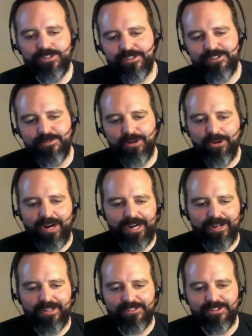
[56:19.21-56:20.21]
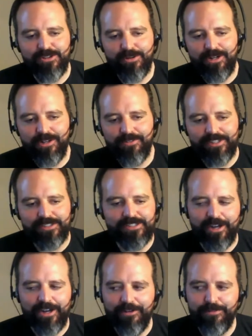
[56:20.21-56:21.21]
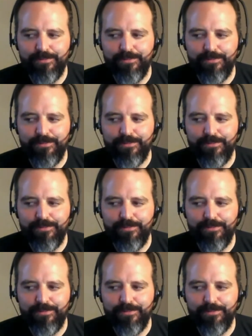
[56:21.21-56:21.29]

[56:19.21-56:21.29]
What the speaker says: system required us to do all of this stuff,